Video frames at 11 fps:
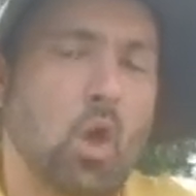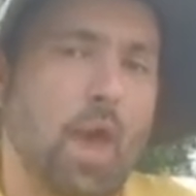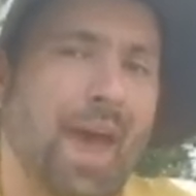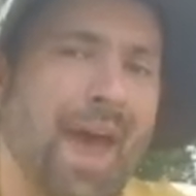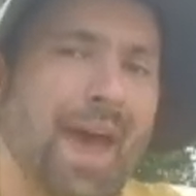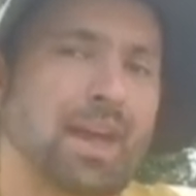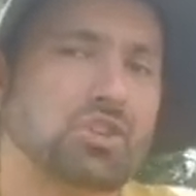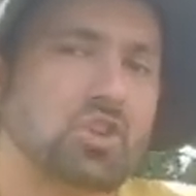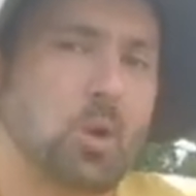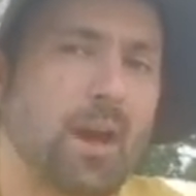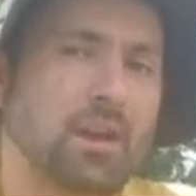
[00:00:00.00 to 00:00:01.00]
As
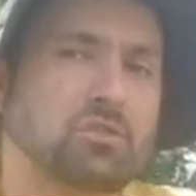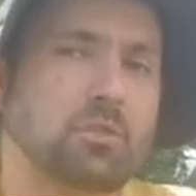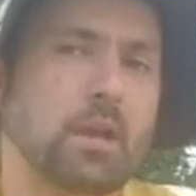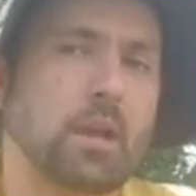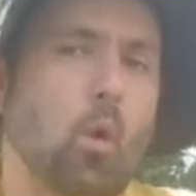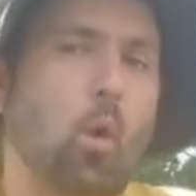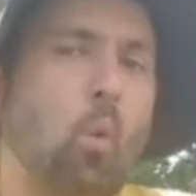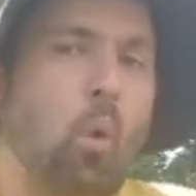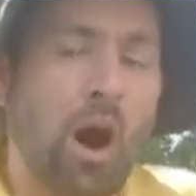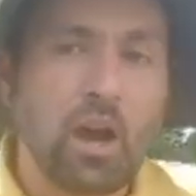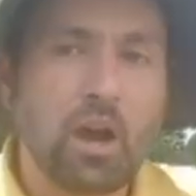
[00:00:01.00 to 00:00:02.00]
you actually
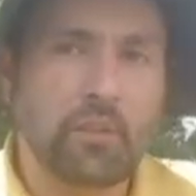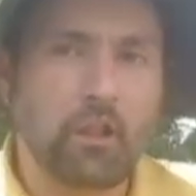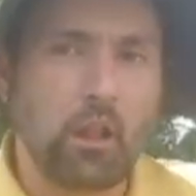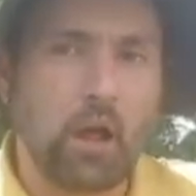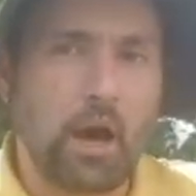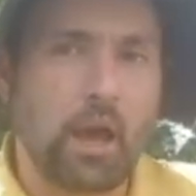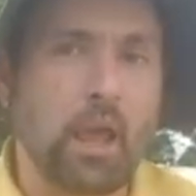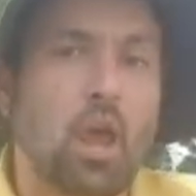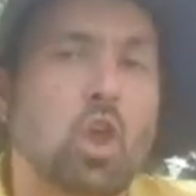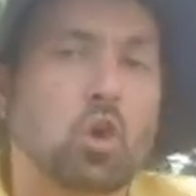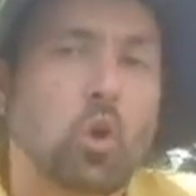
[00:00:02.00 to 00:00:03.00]
walk on the lawn,
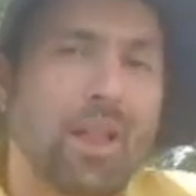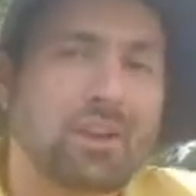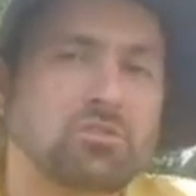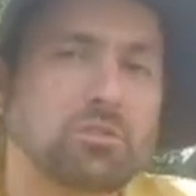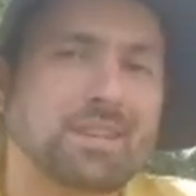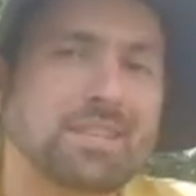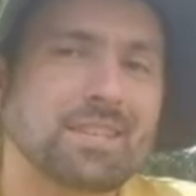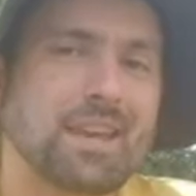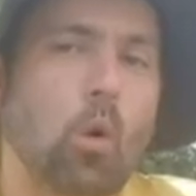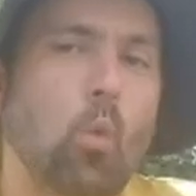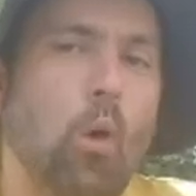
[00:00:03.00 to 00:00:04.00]
you'll actually see
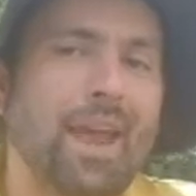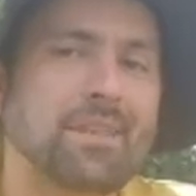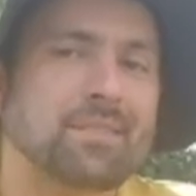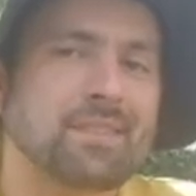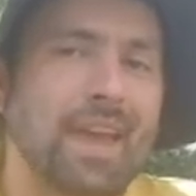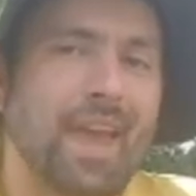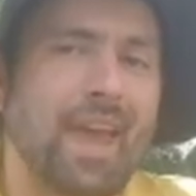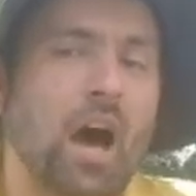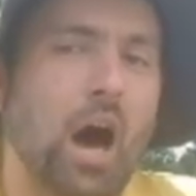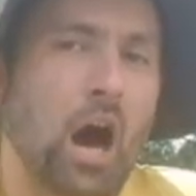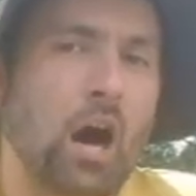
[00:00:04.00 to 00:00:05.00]
a white tint
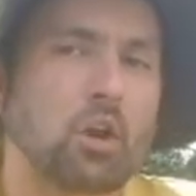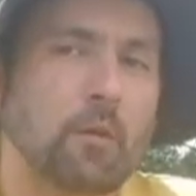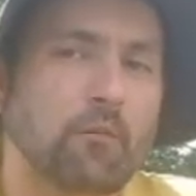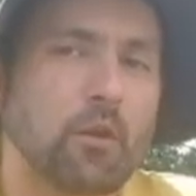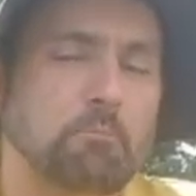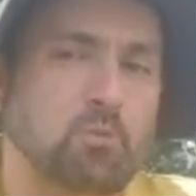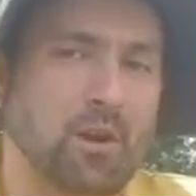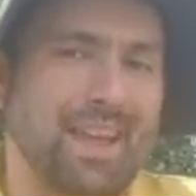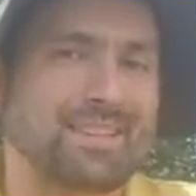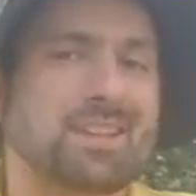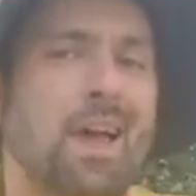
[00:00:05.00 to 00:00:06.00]
on your
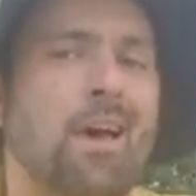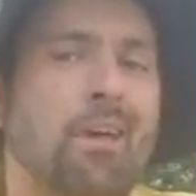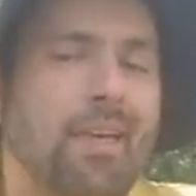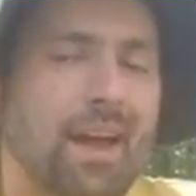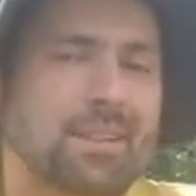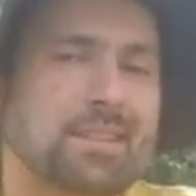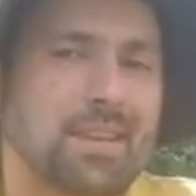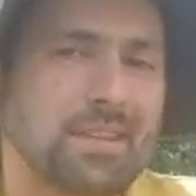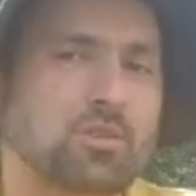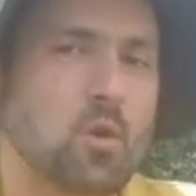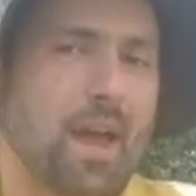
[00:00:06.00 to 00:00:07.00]
footprints. That is
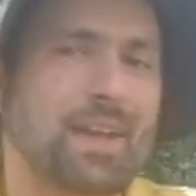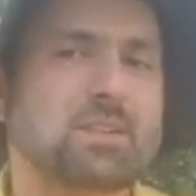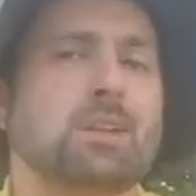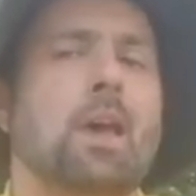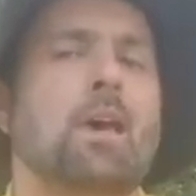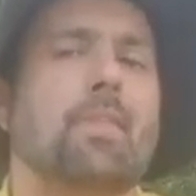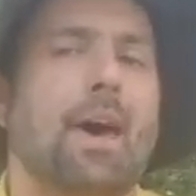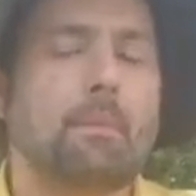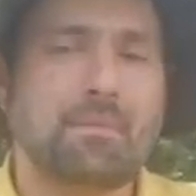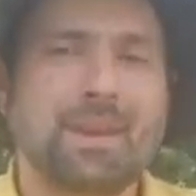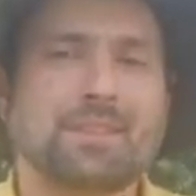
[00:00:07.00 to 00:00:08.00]
heat stress.
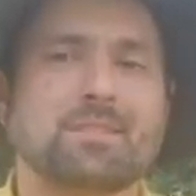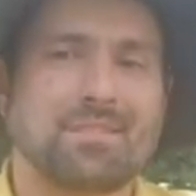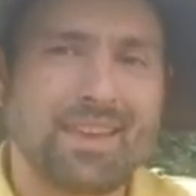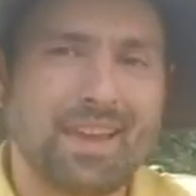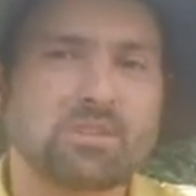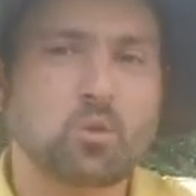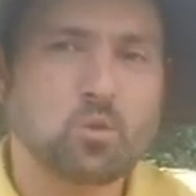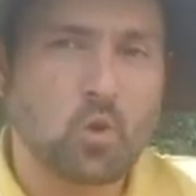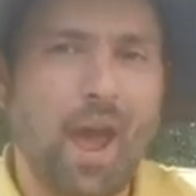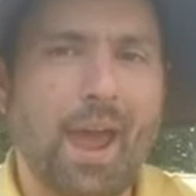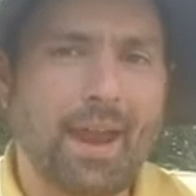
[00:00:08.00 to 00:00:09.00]
That means things are
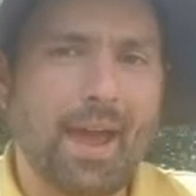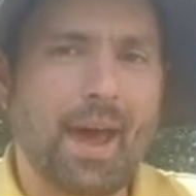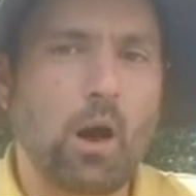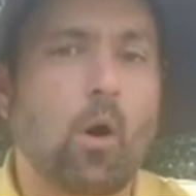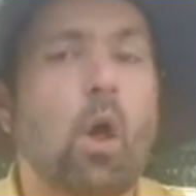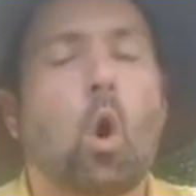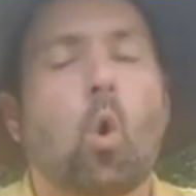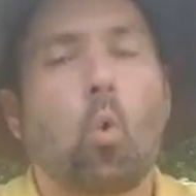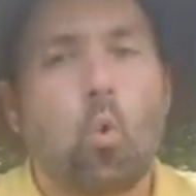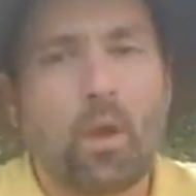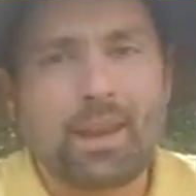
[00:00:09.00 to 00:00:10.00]
drying out.
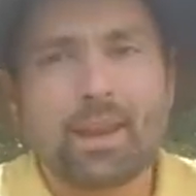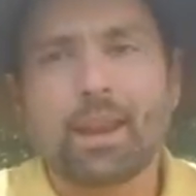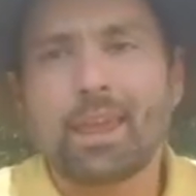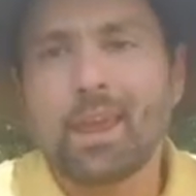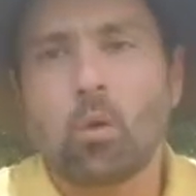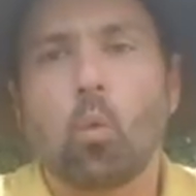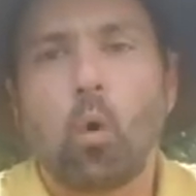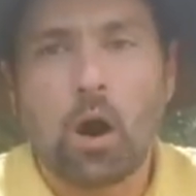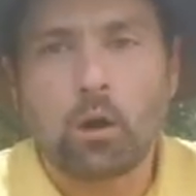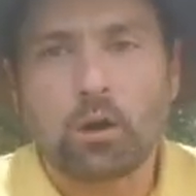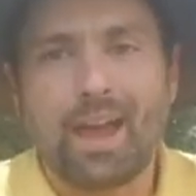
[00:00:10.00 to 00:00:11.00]
We need to get
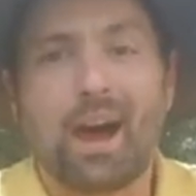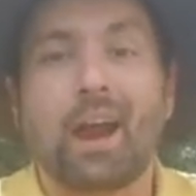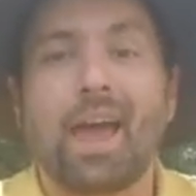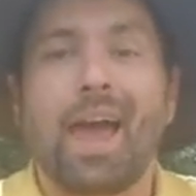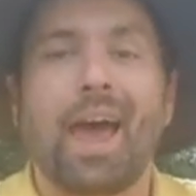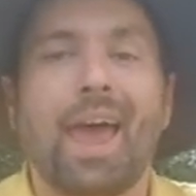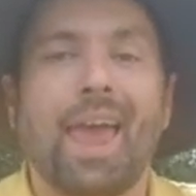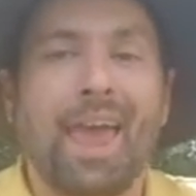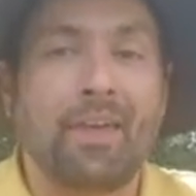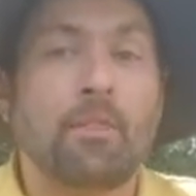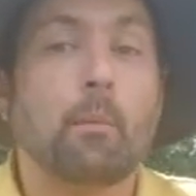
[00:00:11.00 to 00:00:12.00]
water down
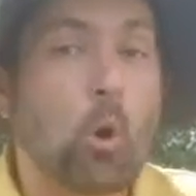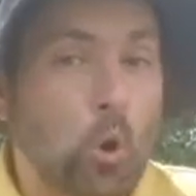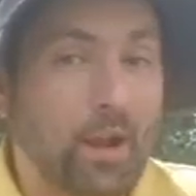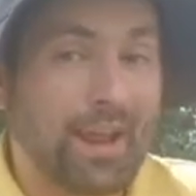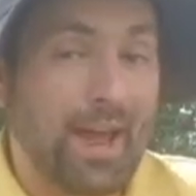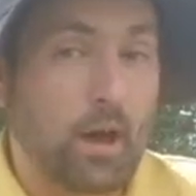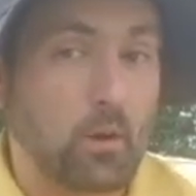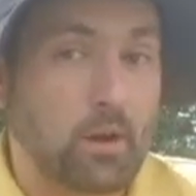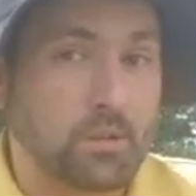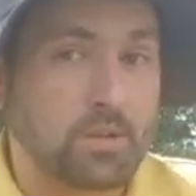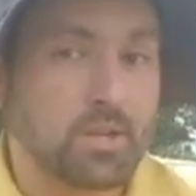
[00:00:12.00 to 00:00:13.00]
in the morning
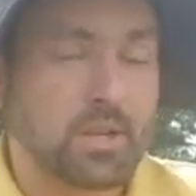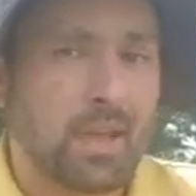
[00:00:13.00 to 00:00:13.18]
hours.